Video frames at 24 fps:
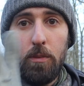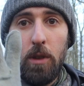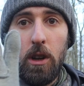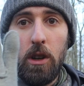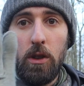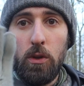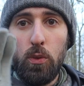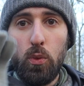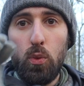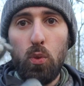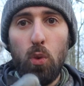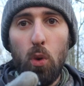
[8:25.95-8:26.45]

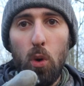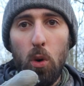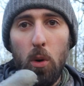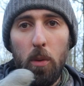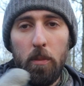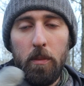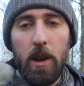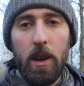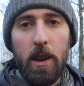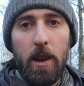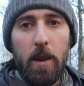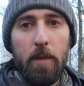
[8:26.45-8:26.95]
It's
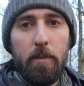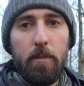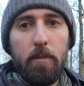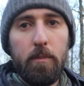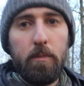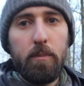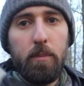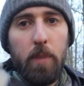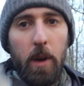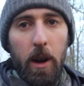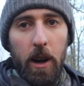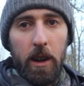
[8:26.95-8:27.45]
warm,
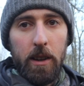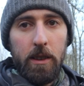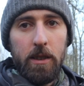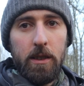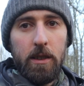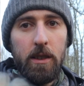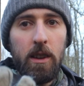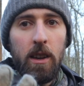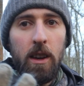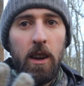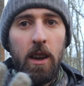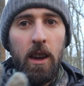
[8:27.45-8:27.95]

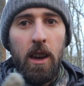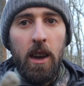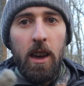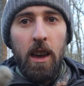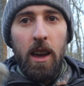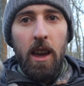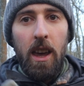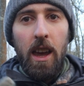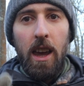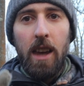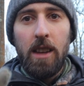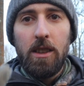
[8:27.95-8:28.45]
but
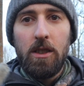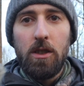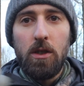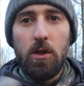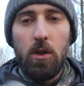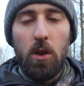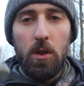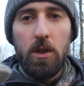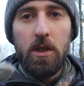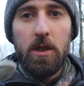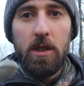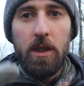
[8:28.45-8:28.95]
it's
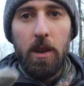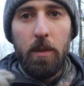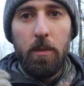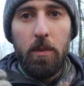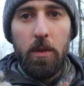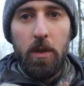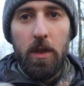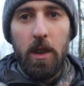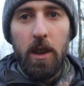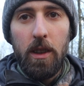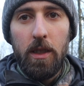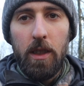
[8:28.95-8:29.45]
not
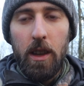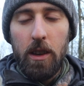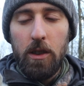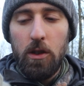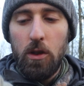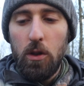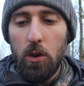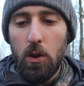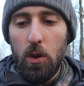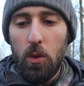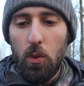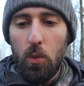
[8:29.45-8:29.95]
something that
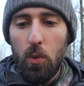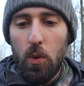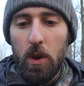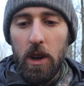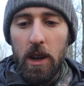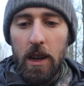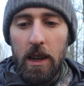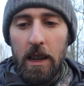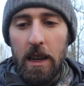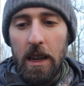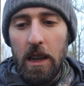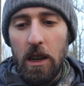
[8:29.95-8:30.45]
you can
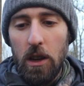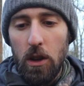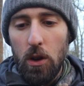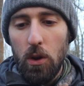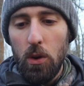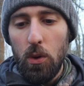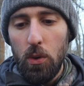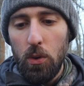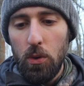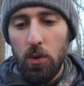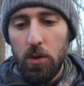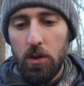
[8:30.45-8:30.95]
really
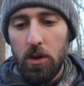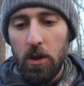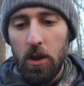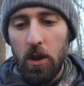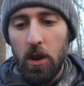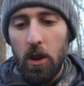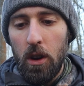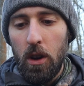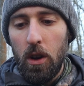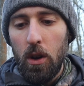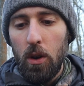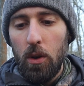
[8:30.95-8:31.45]
use
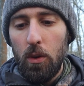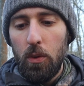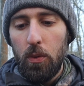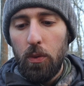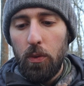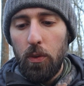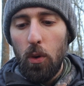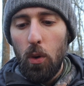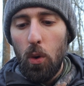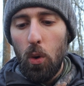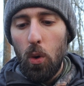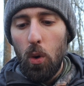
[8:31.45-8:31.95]

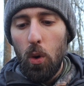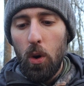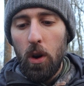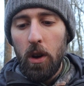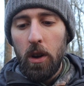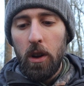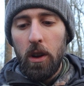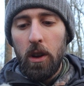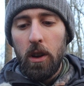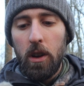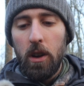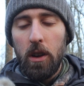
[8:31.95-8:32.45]
for
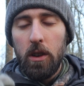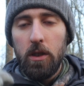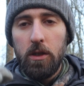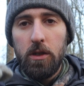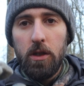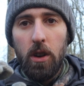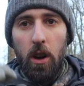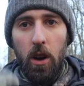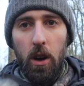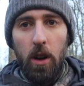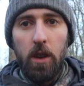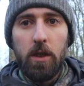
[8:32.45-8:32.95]

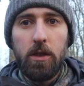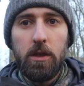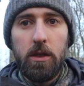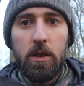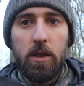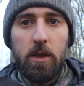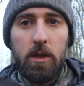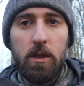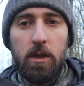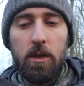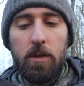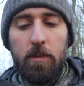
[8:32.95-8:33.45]

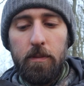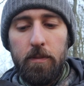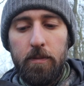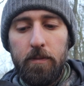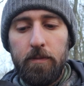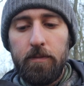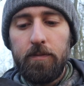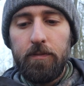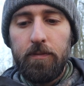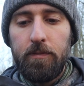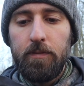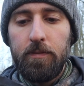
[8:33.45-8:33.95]
tasks,
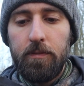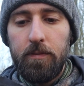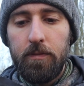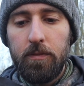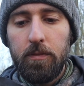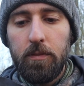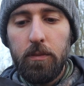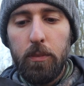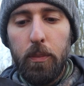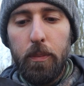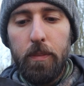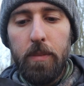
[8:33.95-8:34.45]

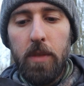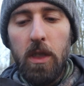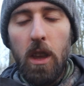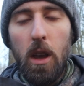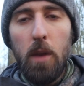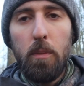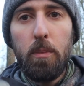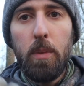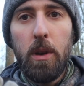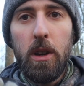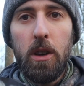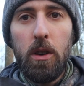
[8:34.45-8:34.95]

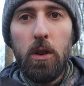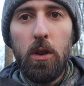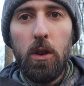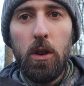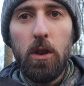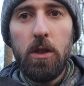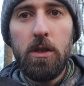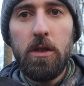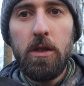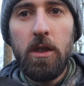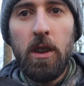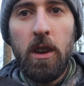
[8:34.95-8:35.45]

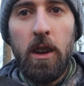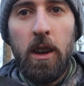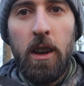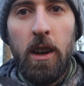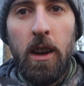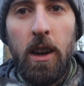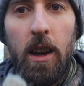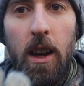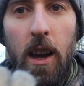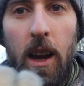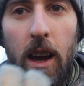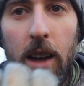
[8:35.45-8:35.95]
because
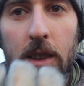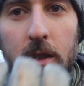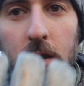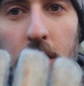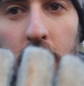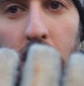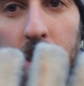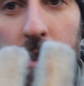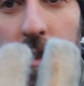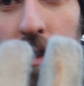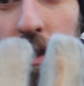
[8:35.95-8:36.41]
as you can